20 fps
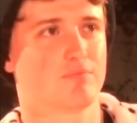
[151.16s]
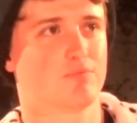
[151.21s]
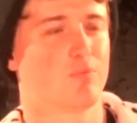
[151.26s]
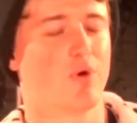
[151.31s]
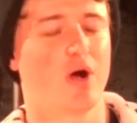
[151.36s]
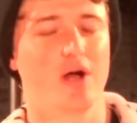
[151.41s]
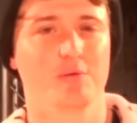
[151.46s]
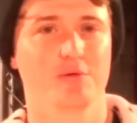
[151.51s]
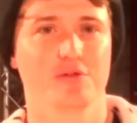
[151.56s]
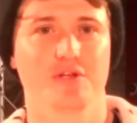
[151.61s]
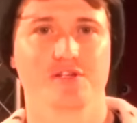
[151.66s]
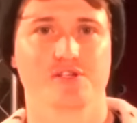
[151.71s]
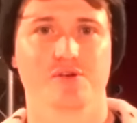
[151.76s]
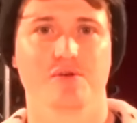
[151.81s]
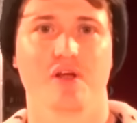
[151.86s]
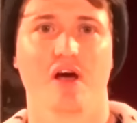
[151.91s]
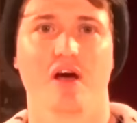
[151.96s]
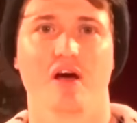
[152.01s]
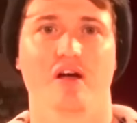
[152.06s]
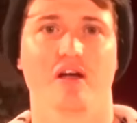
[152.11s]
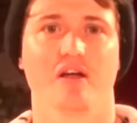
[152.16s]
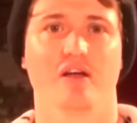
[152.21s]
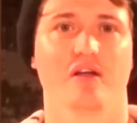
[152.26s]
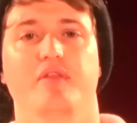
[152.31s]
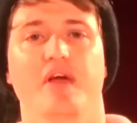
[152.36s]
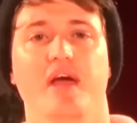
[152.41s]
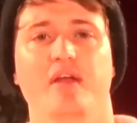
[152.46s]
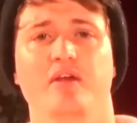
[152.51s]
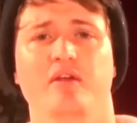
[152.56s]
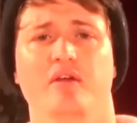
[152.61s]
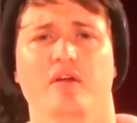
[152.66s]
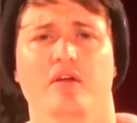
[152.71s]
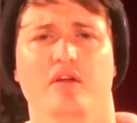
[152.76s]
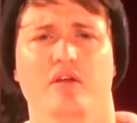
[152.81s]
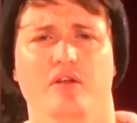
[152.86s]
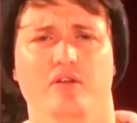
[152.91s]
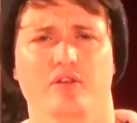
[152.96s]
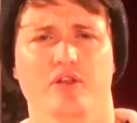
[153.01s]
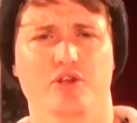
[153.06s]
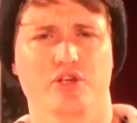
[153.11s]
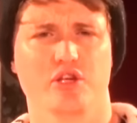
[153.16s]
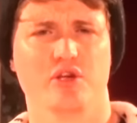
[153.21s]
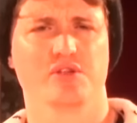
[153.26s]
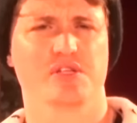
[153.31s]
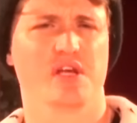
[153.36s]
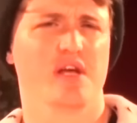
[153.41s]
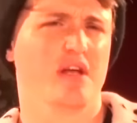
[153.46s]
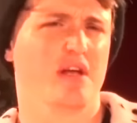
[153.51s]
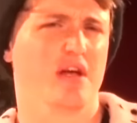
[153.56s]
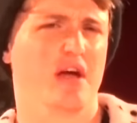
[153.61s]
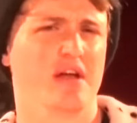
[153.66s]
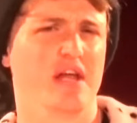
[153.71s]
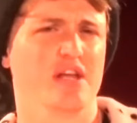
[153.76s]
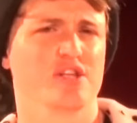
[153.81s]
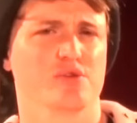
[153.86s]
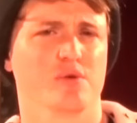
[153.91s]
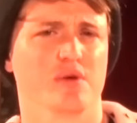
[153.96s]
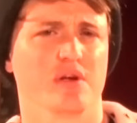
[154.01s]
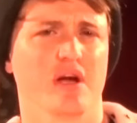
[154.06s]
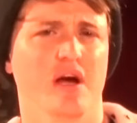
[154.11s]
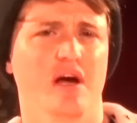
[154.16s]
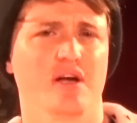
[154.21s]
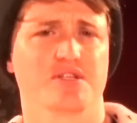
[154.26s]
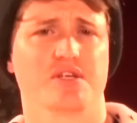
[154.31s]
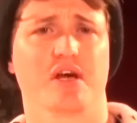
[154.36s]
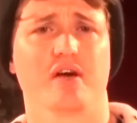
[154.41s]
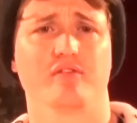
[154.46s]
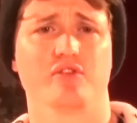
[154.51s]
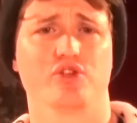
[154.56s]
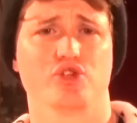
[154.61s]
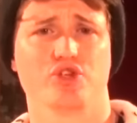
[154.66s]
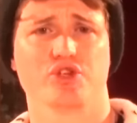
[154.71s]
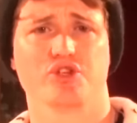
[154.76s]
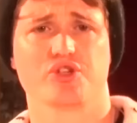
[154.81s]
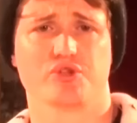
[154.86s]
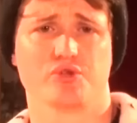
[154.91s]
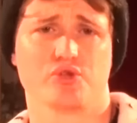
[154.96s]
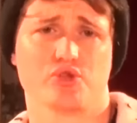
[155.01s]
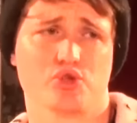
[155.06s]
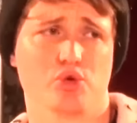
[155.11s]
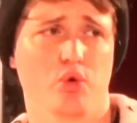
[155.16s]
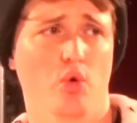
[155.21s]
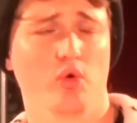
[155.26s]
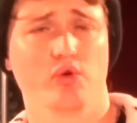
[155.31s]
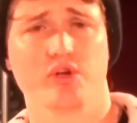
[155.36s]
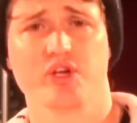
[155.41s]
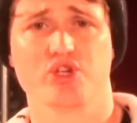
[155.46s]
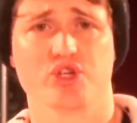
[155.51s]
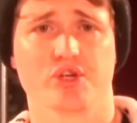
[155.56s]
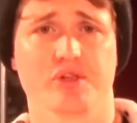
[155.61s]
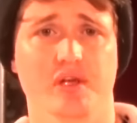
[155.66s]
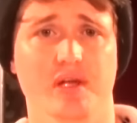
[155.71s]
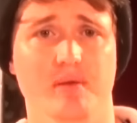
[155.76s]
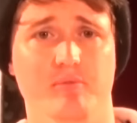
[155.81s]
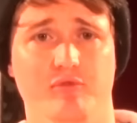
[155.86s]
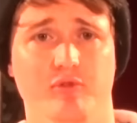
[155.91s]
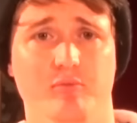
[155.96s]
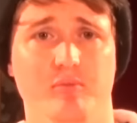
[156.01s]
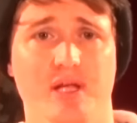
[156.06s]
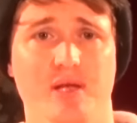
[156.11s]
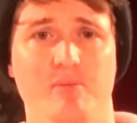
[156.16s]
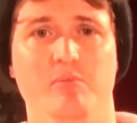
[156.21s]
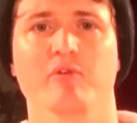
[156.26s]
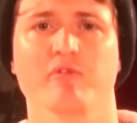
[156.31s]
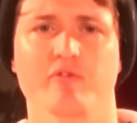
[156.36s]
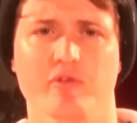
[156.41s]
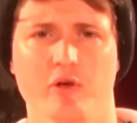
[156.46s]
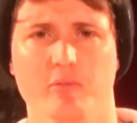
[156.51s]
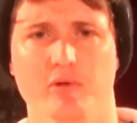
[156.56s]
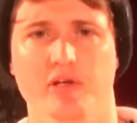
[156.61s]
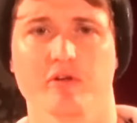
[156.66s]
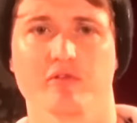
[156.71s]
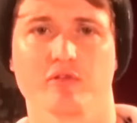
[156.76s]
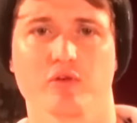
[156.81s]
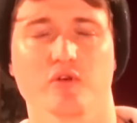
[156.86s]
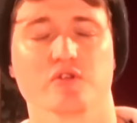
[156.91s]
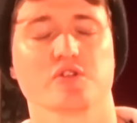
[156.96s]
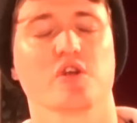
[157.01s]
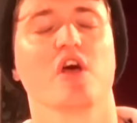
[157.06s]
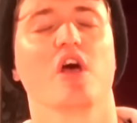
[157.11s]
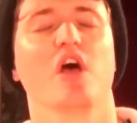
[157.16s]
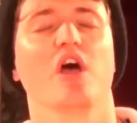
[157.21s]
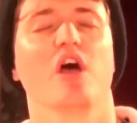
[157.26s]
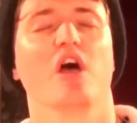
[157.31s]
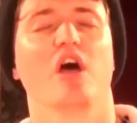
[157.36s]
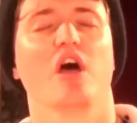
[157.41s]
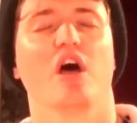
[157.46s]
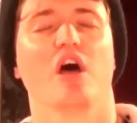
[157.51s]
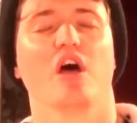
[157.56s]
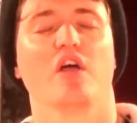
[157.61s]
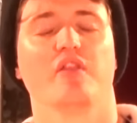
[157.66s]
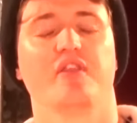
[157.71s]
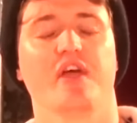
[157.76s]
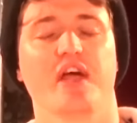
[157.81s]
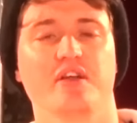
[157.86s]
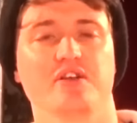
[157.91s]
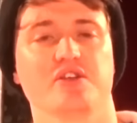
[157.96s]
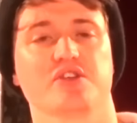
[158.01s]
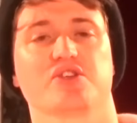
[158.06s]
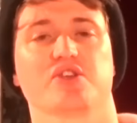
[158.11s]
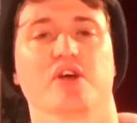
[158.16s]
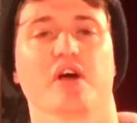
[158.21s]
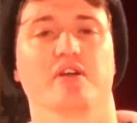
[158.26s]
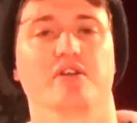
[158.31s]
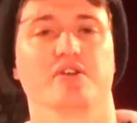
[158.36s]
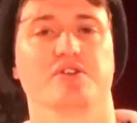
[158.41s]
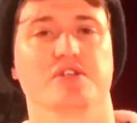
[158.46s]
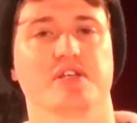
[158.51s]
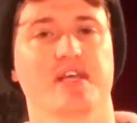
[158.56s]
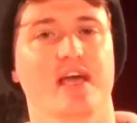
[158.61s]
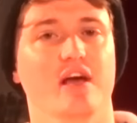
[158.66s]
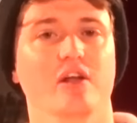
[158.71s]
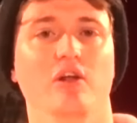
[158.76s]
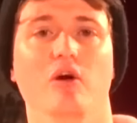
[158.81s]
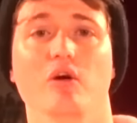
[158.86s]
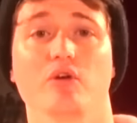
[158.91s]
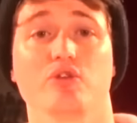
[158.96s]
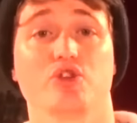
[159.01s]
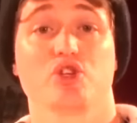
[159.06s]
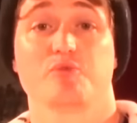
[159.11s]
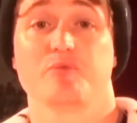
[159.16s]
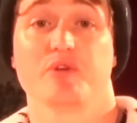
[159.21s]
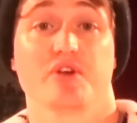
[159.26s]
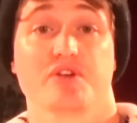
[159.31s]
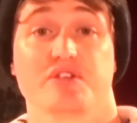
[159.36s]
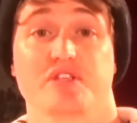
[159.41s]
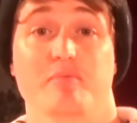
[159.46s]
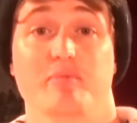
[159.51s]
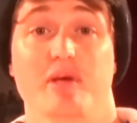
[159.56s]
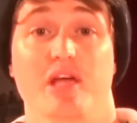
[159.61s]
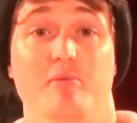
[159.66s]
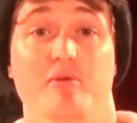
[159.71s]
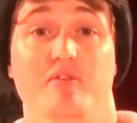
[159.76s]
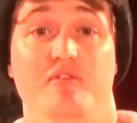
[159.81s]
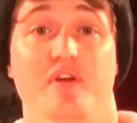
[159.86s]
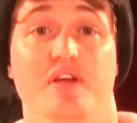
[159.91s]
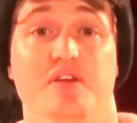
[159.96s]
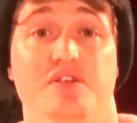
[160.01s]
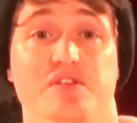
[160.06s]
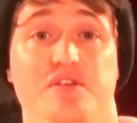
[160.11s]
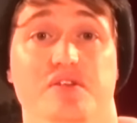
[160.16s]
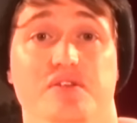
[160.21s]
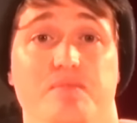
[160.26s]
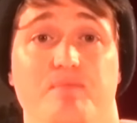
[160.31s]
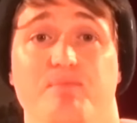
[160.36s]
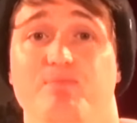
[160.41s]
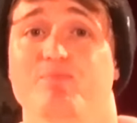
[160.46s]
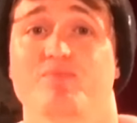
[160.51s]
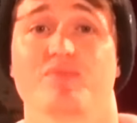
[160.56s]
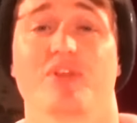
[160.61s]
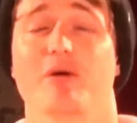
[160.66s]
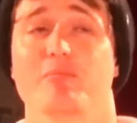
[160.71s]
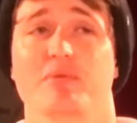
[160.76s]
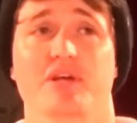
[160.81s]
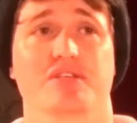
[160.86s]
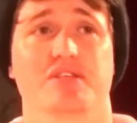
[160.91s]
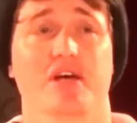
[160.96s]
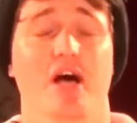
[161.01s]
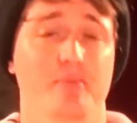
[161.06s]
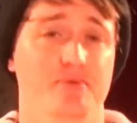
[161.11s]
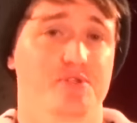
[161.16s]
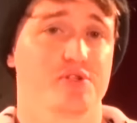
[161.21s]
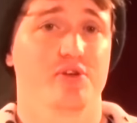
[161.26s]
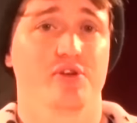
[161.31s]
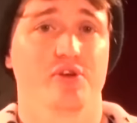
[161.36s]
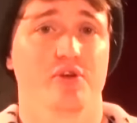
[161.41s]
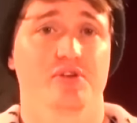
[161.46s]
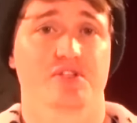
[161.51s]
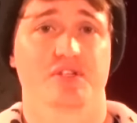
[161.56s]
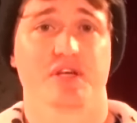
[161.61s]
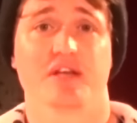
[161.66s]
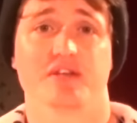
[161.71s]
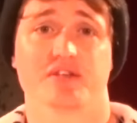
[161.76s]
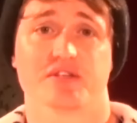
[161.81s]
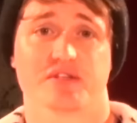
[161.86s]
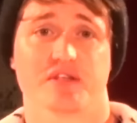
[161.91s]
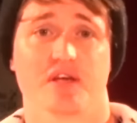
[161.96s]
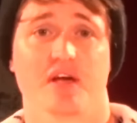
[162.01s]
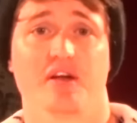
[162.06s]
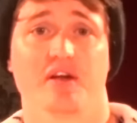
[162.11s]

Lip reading: Why would they do that? Then, the New Day and Enzo and Cass, having just torn each other limb from limb, verbally of course, then decided to get along just because they're baby faces. That makes absolutely no sense.